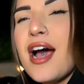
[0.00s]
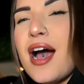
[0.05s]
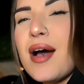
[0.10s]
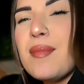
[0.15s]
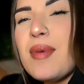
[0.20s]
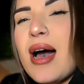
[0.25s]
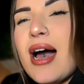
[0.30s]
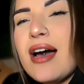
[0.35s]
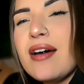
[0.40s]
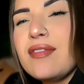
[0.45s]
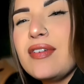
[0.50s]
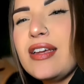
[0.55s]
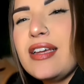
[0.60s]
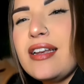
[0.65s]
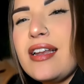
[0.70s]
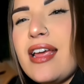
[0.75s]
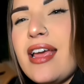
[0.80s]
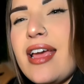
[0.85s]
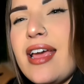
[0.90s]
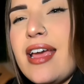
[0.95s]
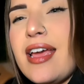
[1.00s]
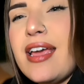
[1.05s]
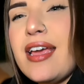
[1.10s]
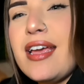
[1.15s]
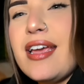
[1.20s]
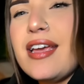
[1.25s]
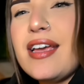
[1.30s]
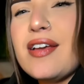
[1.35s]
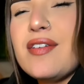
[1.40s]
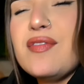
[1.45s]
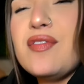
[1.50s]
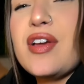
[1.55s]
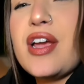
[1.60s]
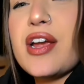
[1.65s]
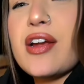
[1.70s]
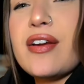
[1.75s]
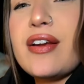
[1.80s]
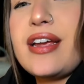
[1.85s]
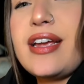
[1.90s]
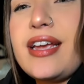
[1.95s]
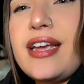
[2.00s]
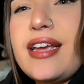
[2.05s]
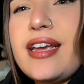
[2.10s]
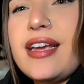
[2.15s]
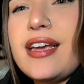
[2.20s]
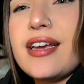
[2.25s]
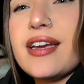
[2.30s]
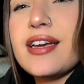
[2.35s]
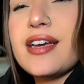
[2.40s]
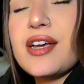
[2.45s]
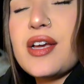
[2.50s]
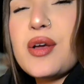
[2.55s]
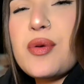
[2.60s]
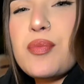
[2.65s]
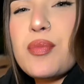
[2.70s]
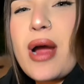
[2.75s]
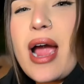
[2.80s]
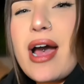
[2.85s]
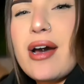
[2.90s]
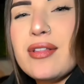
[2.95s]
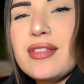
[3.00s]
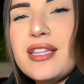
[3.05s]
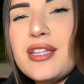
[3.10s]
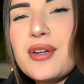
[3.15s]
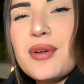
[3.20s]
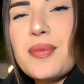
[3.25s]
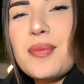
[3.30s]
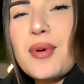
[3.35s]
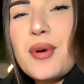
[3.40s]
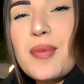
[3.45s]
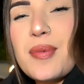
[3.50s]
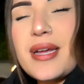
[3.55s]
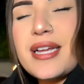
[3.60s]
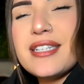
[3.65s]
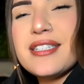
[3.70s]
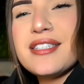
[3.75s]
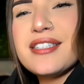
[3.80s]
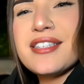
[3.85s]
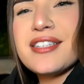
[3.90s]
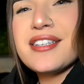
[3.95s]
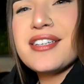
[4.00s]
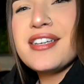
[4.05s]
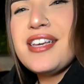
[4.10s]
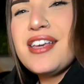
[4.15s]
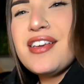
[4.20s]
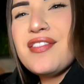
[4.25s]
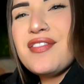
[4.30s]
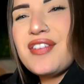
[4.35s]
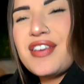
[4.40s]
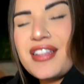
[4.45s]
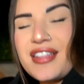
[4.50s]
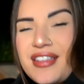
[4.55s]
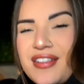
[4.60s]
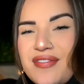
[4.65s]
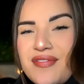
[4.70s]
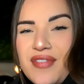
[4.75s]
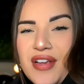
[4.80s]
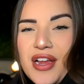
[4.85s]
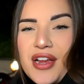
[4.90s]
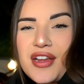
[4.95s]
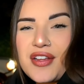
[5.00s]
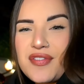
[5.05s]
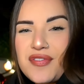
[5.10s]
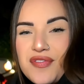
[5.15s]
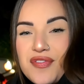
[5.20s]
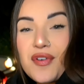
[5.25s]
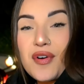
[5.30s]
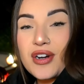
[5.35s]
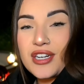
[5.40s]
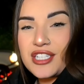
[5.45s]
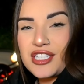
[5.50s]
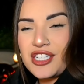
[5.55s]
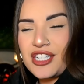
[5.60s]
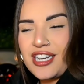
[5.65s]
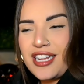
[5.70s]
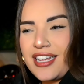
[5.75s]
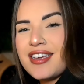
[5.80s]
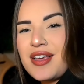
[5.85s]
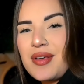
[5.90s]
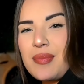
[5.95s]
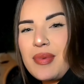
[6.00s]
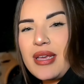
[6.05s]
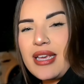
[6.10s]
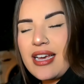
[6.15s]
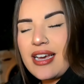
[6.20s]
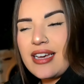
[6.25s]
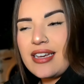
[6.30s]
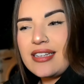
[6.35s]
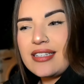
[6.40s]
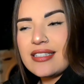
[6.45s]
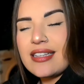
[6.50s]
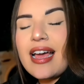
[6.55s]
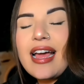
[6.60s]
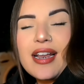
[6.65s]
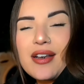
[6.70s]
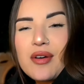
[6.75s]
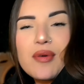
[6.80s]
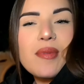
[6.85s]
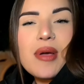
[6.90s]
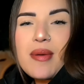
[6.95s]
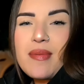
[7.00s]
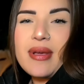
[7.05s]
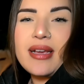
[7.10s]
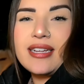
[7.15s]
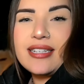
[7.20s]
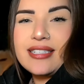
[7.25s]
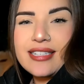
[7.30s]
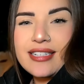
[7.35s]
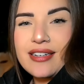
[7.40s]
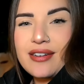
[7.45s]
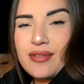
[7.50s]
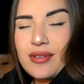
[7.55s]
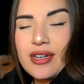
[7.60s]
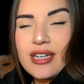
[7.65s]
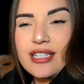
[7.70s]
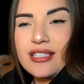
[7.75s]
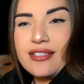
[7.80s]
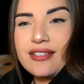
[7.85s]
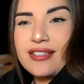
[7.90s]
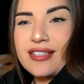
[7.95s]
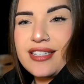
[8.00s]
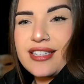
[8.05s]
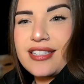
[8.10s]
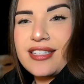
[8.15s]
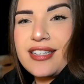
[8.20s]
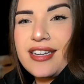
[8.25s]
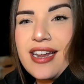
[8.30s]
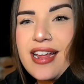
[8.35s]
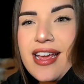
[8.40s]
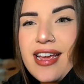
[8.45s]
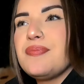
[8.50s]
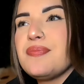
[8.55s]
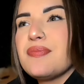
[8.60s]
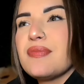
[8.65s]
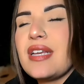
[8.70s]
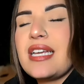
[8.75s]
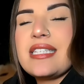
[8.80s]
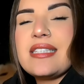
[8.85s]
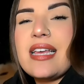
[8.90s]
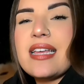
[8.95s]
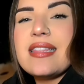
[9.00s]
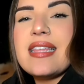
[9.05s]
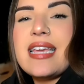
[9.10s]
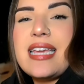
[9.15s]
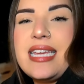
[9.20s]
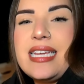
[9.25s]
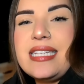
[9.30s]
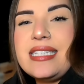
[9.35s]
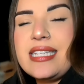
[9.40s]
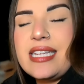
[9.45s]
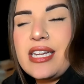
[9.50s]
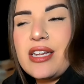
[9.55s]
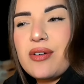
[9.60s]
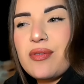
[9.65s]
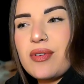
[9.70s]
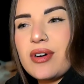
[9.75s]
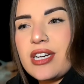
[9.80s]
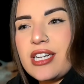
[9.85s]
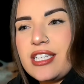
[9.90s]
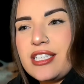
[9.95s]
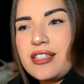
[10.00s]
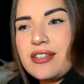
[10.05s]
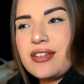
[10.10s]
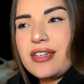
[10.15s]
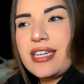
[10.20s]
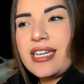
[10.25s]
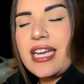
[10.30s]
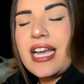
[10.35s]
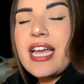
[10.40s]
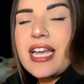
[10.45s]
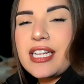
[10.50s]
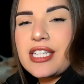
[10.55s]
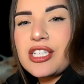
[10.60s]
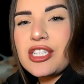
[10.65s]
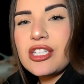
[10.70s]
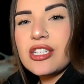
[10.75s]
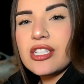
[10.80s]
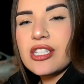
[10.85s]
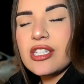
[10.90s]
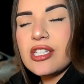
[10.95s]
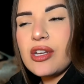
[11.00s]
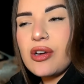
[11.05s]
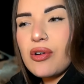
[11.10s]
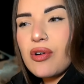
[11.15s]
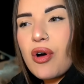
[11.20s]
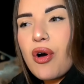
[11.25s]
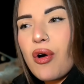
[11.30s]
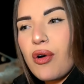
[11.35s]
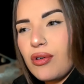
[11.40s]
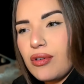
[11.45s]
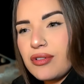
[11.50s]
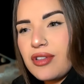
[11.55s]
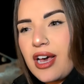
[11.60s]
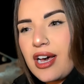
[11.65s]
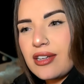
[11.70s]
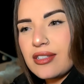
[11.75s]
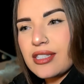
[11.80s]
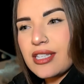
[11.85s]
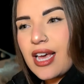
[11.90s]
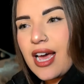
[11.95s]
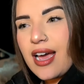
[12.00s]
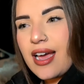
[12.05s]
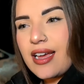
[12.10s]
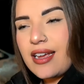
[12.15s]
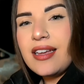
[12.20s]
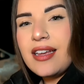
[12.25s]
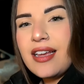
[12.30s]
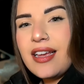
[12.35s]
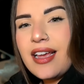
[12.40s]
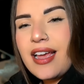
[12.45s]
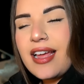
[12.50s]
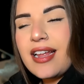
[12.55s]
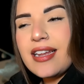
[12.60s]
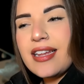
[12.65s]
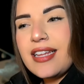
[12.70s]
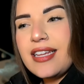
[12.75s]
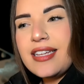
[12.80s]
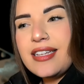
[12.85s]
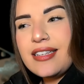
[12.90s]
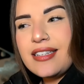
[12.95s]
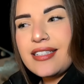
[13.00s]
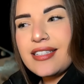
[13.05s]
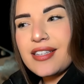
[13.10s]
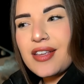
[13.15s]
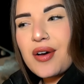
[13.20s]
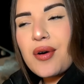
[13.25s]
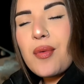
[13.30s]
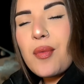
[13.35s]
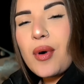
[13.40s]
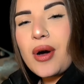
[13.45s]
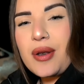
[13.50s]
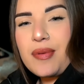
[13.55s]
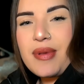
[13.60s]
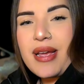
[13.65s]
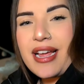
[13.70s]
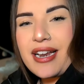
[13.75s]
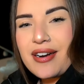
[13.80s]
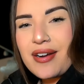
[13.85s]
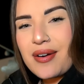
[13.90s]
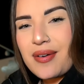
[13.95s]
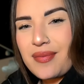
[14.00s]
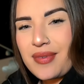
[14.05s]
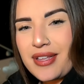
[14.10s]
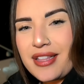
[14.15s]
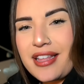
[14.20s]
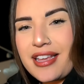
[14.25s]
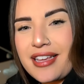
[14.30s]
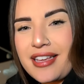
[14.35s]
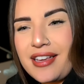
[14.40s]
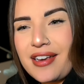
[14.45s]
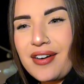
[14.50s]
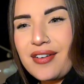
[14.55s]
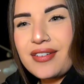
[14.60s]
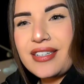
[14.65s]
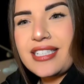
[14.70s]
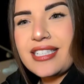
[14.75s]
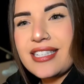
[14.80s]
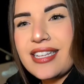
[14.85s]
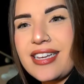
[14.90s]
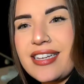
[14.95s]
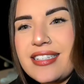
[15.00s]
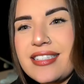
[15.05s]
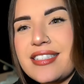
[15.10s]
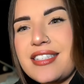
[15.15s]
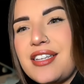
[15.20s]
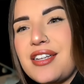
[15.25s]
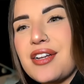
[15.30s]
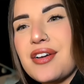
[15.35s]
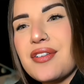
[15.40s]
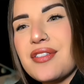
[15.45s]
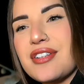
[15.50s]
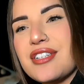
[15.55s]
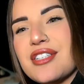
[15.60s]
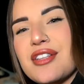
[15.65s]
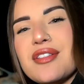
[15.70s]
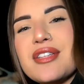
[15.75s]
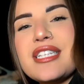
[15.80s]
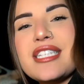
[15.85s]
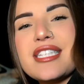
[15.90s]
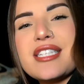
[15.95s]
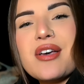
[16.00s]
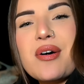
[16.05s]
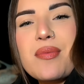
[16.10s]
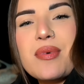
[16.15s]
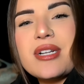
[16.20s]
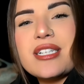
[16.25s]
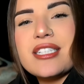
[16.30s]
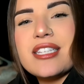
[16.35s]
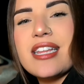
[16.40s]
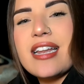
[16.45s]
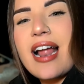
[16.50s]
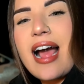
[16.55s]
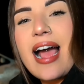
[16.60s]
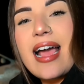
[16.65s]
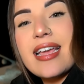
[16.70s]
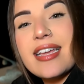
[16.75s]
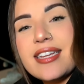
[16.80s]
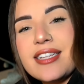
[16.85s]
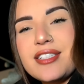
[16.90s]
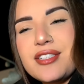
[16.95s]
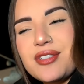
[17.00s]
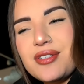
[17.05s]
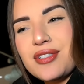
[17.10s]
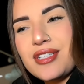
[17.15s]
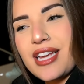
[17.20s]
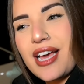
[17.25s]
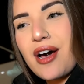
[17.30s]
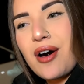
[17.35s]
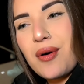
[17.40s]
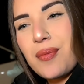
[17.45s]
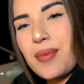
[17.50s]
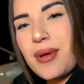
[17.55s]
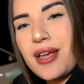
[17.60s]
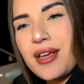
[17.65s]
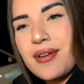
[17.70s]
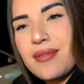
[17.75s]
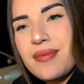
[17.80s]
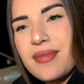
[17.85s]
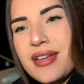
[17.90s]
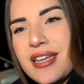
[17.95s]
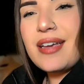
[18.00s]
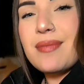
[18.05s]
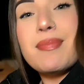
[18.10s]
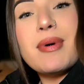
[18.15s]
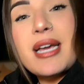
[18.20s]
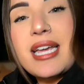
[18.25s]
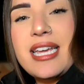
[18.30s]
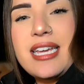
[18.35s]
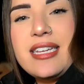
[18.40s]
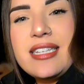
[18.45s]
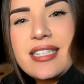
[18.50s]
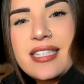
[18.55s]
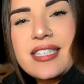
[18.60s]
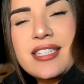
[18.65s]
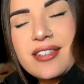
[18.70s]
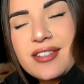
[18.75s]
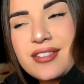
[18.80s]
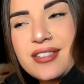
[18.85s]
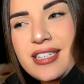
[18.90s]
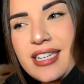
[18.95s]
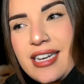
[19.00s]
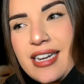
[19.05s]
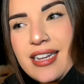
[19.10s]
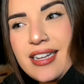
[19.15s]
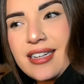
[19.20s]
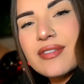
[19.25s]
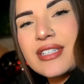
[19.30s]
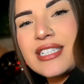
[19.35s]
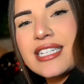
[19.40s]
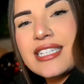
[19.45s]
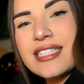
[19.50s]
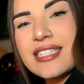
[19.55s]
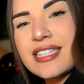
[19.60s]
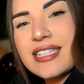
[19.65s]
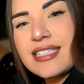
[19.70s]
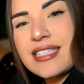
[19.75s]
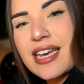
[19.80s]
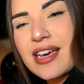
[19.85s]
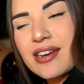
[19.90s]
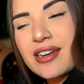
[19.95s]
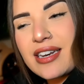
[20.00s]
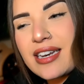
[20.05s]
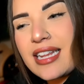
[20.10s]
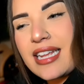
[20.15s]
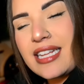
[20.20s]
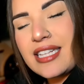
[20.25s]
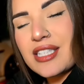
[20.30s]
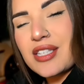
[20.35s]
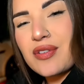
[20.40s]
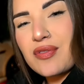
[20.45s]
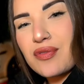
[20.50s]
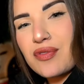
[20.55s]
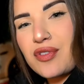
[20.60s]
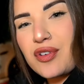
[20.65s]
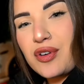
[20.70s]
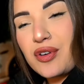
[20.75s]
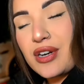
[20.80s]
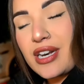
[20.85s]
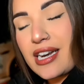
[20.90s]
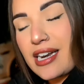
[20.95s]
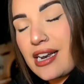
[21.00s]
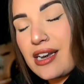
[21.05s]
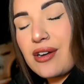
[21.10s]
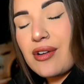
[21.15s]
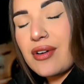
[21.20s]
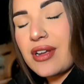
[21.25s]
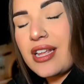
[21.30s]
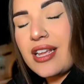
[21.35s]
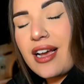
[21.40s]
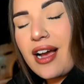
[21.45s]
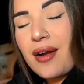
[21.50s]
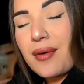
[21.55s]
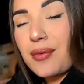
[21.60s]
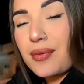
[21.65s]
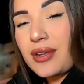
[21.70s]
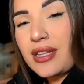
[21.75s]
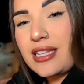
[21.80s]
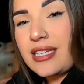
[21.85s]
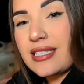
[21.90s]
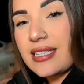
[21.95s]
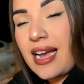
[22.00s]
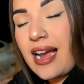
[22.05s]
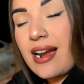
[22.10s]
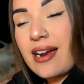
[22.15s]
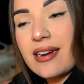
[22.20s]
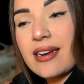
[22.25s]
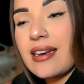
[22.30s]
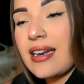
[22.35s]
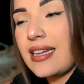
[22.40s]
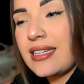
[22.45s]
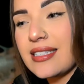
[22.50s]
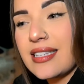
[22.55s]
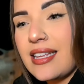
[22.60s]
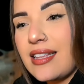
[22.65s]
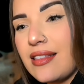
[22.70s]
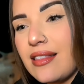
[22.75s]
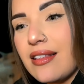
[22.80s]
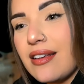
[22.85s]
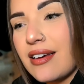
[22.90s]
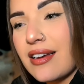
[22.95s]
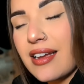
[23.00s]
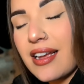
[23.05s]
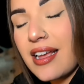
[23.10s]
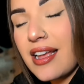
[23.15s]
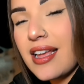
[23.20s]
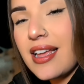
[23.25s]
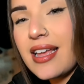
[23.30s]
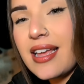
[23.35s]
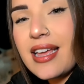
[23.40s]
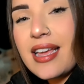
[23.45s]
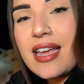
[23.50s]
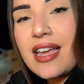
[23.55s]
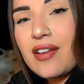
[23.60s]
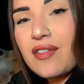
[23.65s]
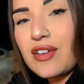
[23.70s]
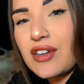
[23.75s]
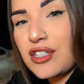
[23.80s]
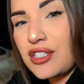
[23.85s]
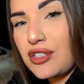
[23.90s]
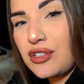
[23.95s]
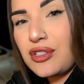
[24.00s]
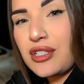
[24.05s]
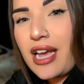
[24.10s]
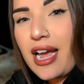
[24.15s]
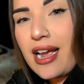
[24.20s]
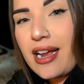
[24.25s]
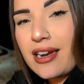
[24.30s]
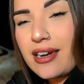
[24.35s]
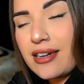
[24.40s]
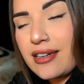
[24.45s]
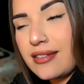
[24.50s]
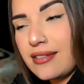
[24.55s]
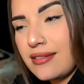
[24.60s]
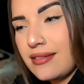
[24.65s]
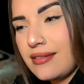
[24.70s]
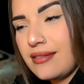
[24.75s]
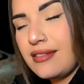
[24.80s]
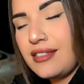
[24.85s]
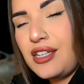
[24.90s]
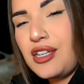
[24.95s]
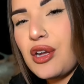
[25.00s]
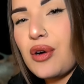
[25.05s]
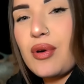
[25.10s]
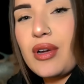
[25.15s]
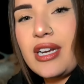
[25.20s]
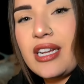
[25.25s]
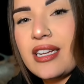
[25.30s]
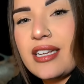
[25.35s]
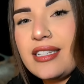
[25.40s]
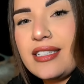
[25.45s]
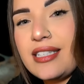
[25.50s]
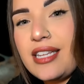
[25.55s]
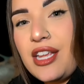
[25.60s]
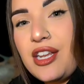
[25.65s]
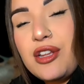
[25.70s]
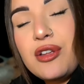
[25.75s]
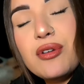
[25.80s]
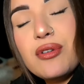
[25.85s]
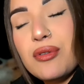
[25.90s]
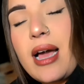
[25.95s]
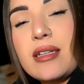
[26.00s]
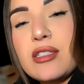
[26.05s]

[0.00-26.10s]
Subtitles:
I'm having a very proud little moment. Feeling very fortunate because I know my man didn't want to do this today. It's not that he didn't want to do it. It's just so cold outside, and he's a one-man army like he always says. You know, there's only so much that I can do to help him, but he still did it. We did sit down and eat some food, and I know he got really tired. And I said, look, if you're too tired, you don't want to continue, I